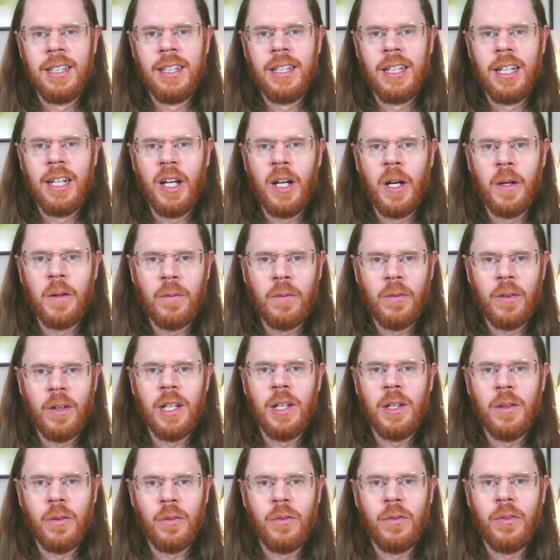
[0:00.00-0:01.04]
Hopefully,
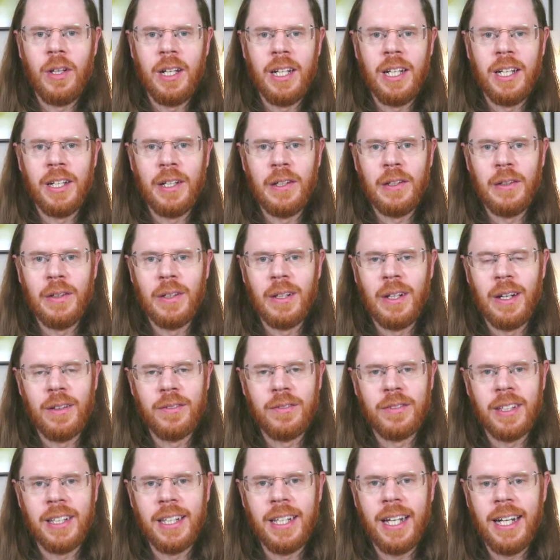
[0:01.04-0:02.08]
you're feeling good
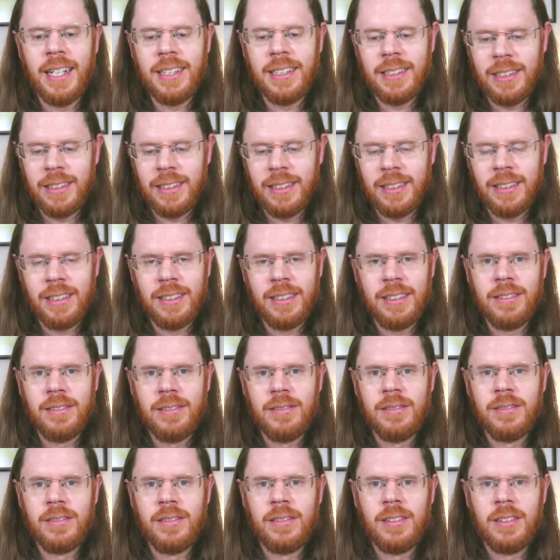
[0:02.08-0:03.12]
after that.
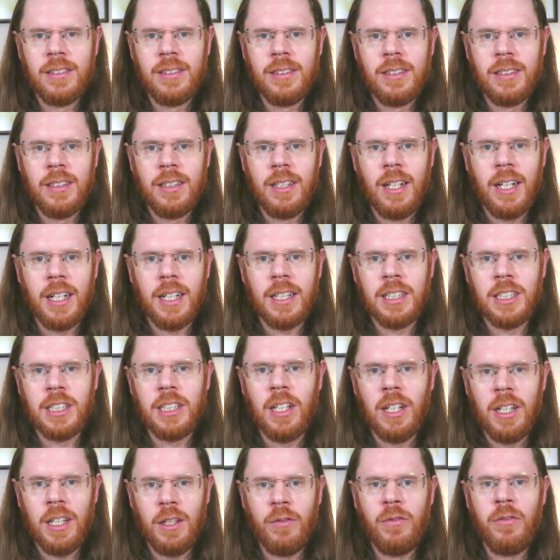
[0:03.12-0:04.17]
I can
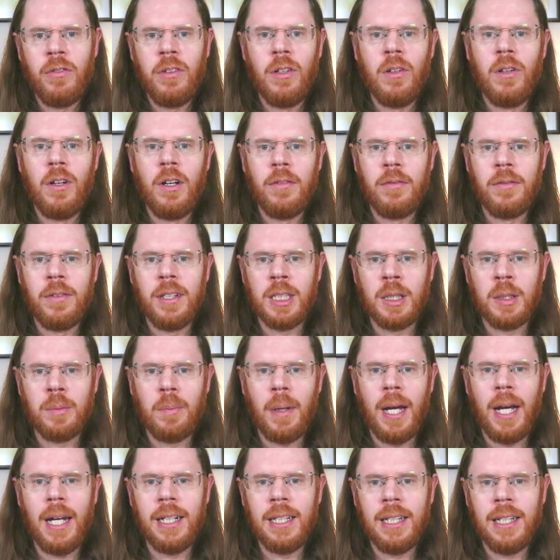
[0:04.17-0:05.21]
certainly feel I've
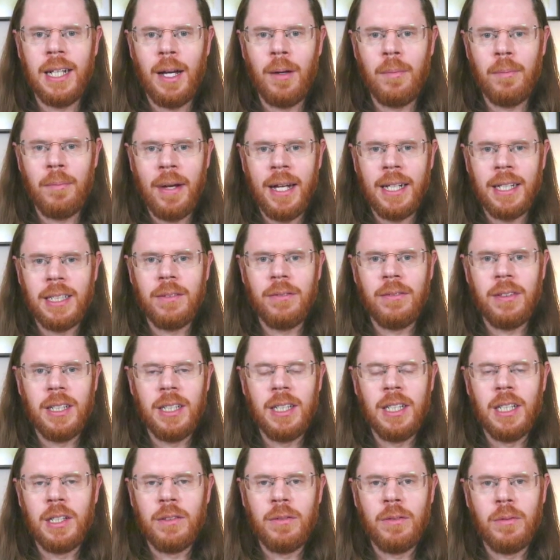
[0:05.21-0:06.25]
expanded out massively
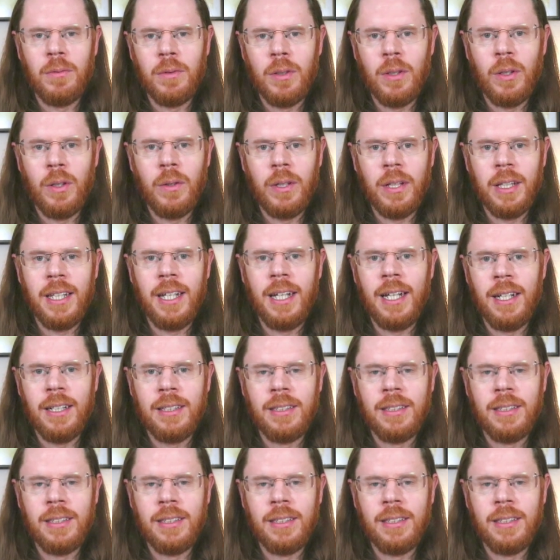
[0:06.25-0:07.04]
just from doing that.